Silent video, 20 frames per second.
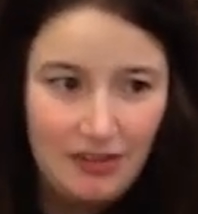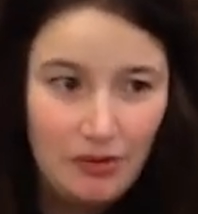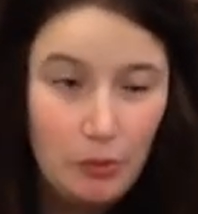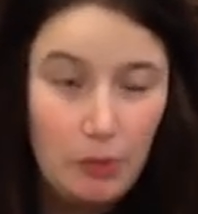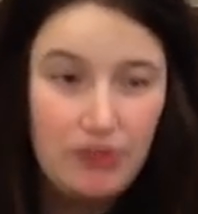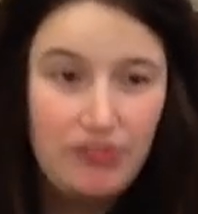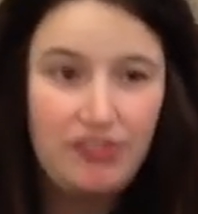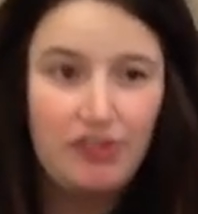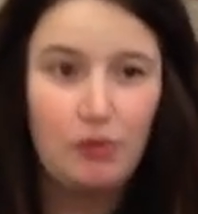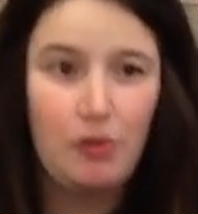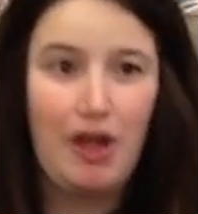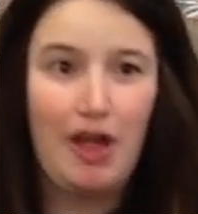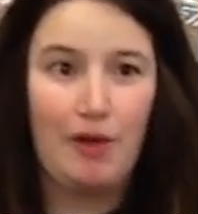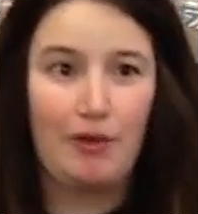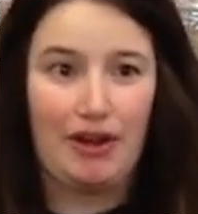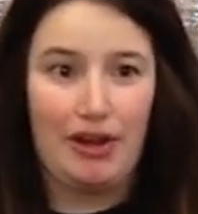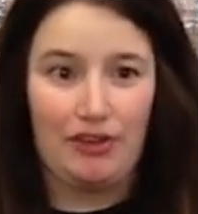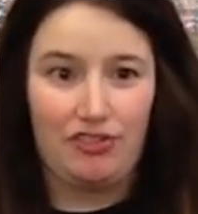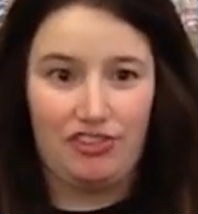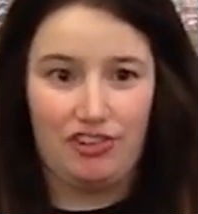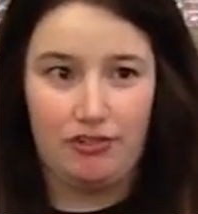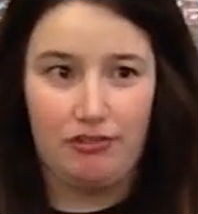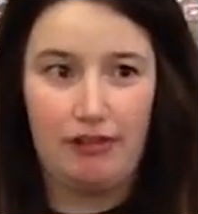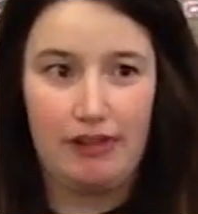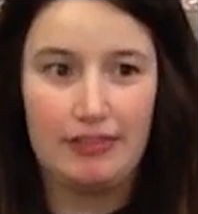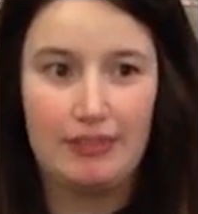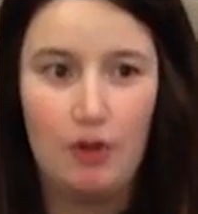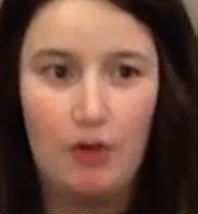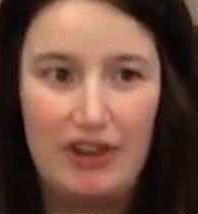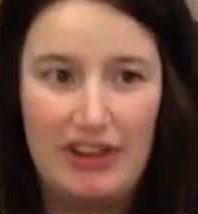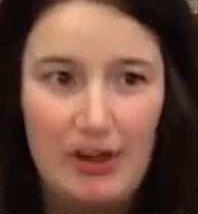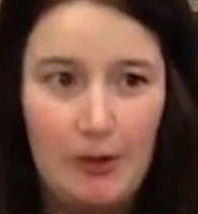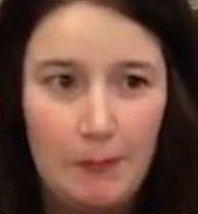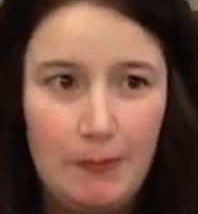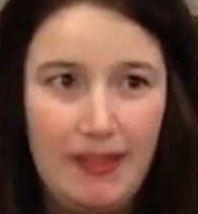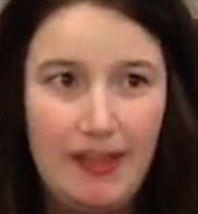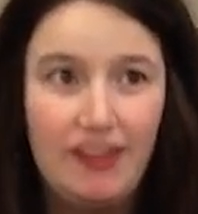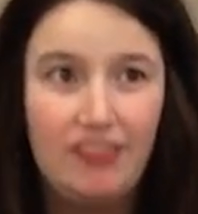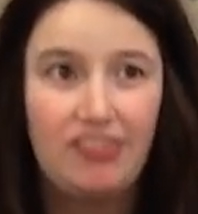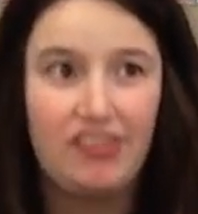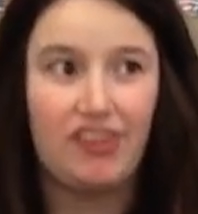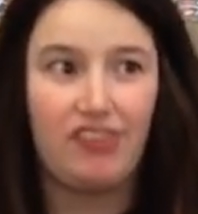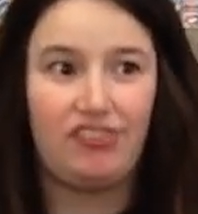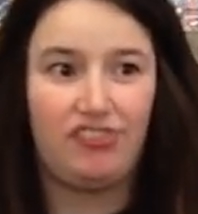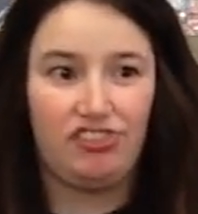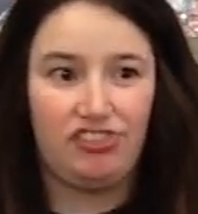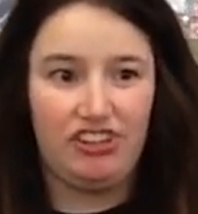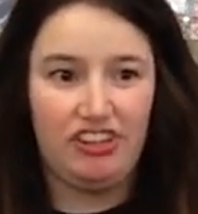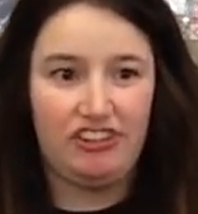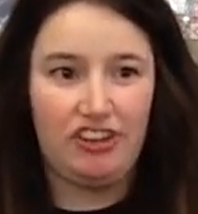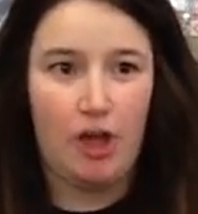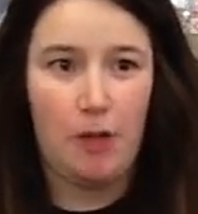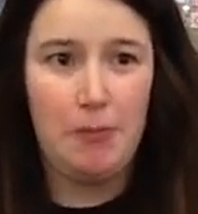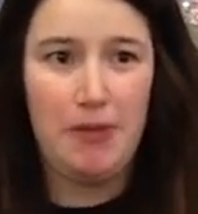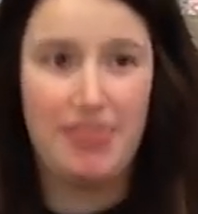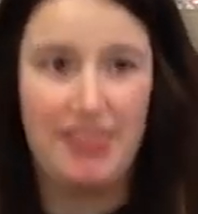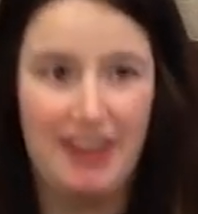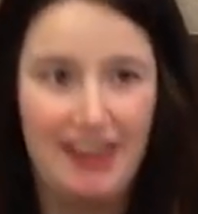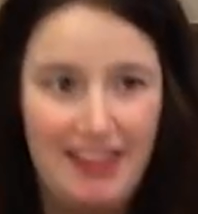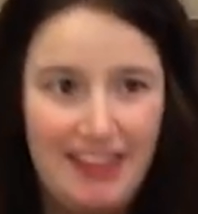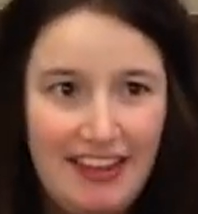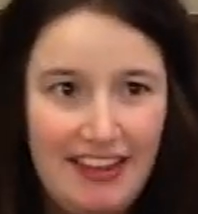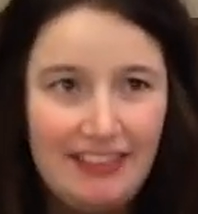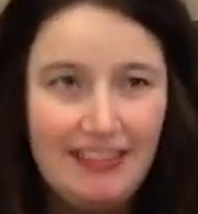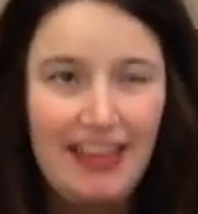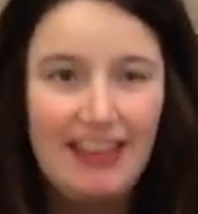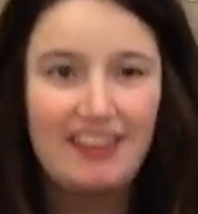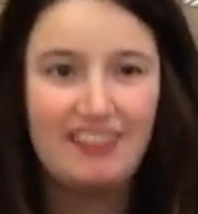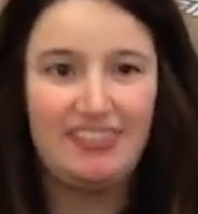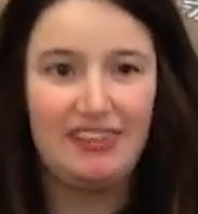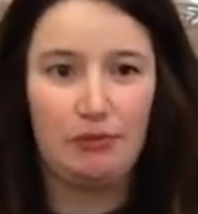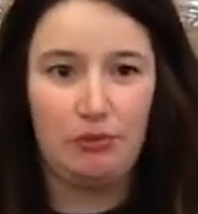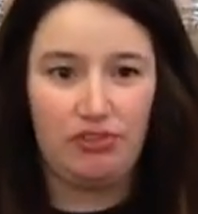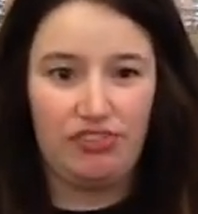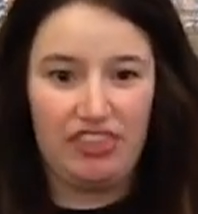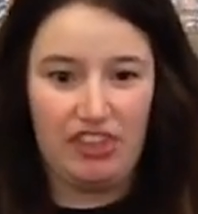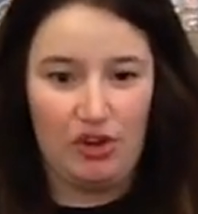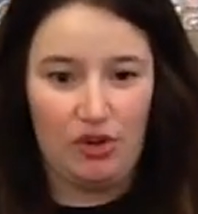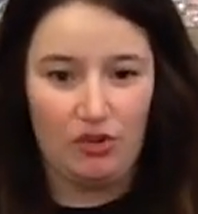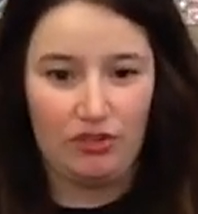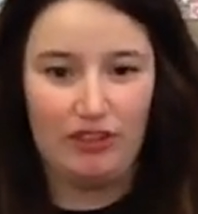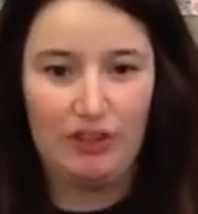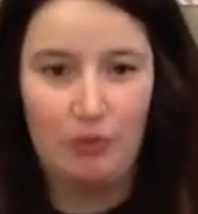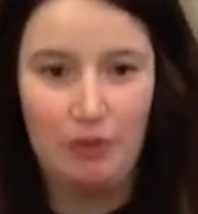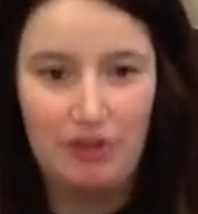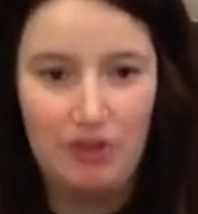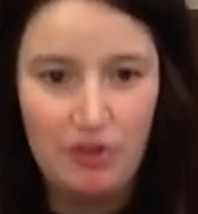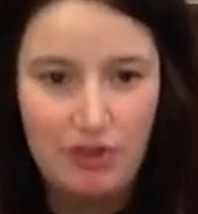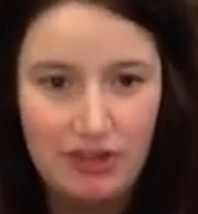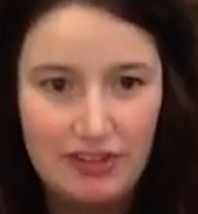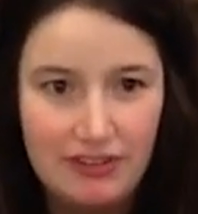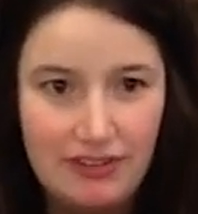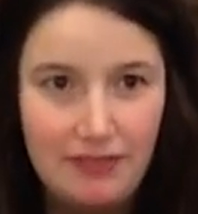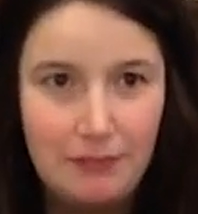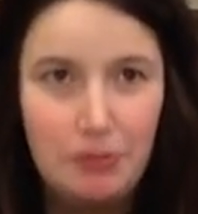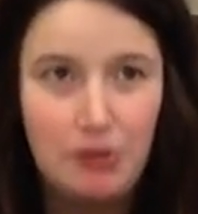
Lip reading: once in a while when I started running low on earplugs, because she told me that like, she was the only one who could,